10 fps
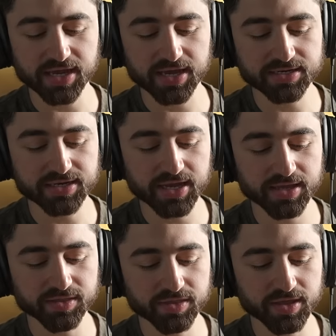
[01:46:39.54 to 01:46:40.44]
and
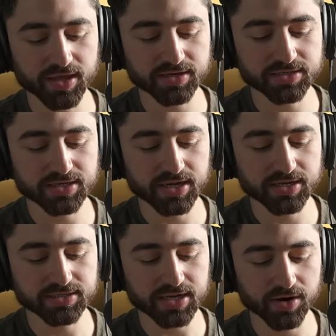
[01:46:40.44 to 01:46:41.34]
and and
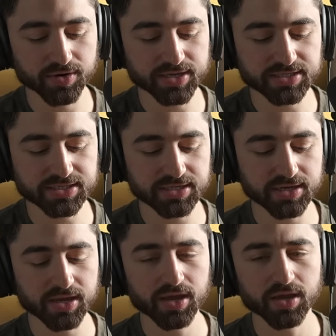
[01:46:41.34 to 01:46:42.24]
arrogance.
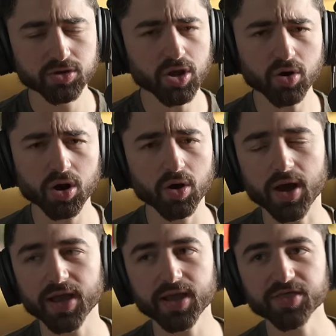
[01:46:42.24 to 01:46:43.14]
thing no no no
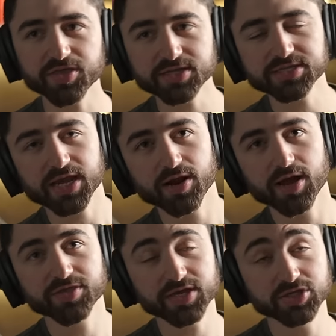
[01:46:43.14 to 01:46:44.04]
I, I think it's
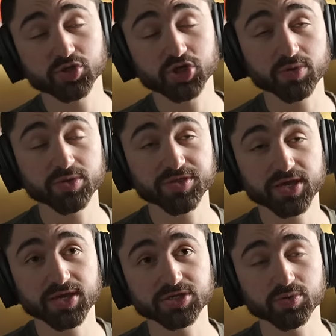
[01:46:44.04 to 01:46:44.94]
i think he's generally
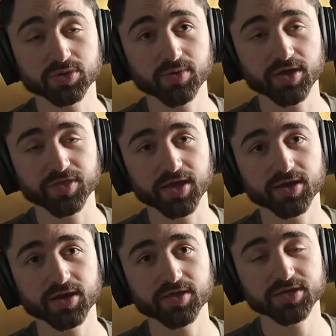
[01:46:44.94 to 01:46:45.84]
thinking he's doing the right
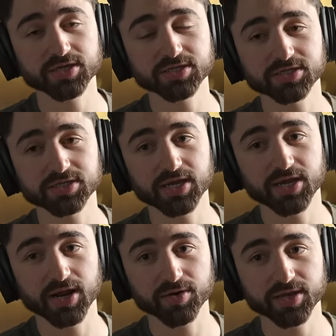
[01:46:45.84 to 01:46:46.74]
thing i think he's
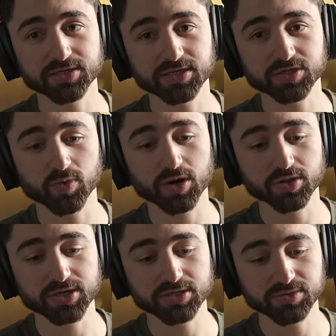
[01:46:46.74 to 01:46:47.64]
arrogant and doesn't want to
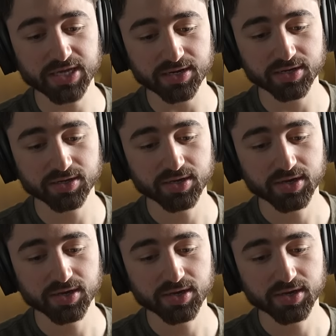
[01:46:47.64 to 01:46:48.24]
look at new data